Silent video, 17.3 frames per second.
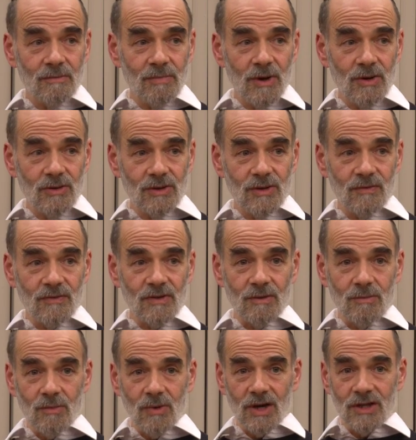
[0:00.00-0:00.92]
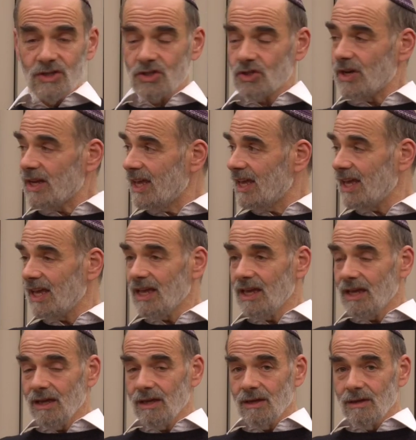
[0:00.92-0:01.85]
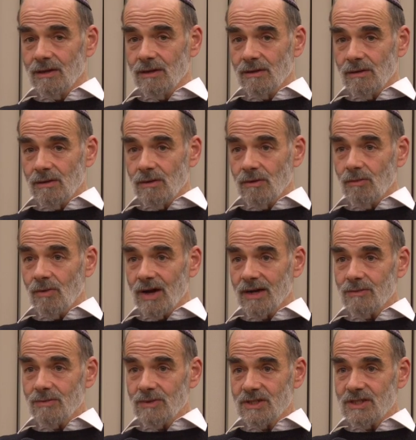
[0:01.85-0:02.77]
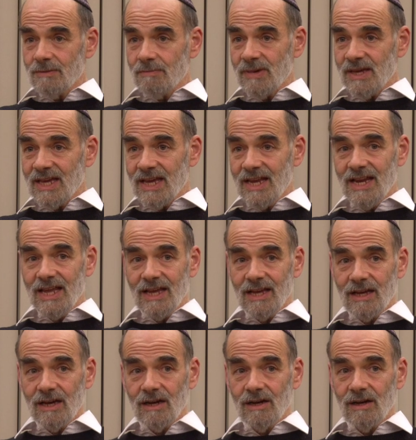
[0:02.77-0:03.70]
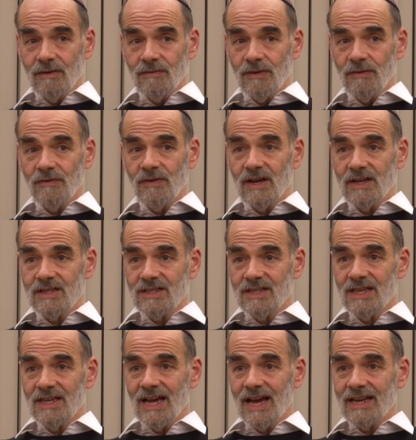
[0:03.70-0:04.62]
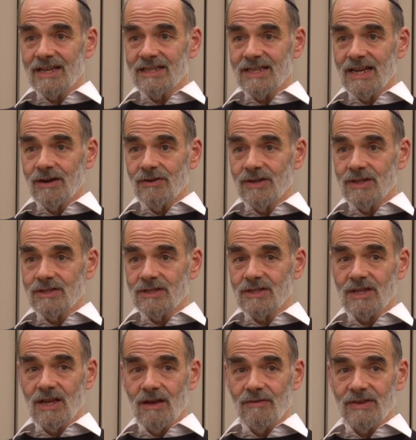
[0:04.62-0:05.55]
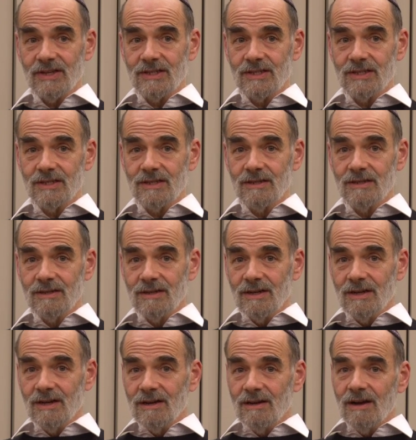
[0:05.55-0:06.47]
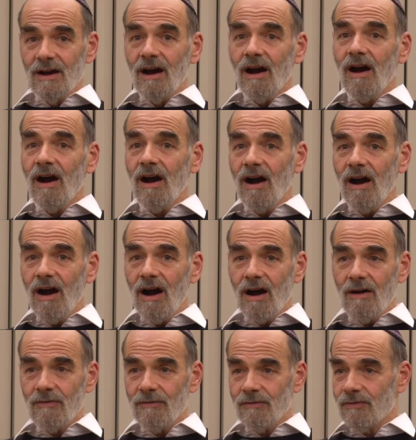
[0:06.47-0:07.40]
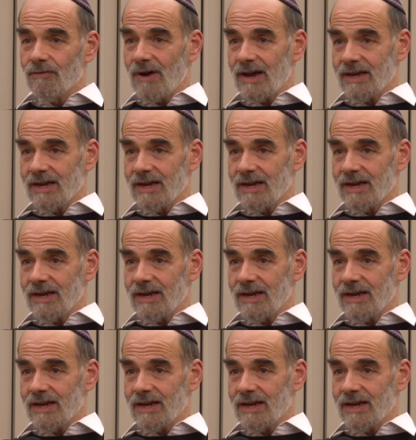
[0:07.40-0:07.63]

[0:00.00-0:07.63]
Both of them were tricky. One was the beginning of the first egalitarian service, half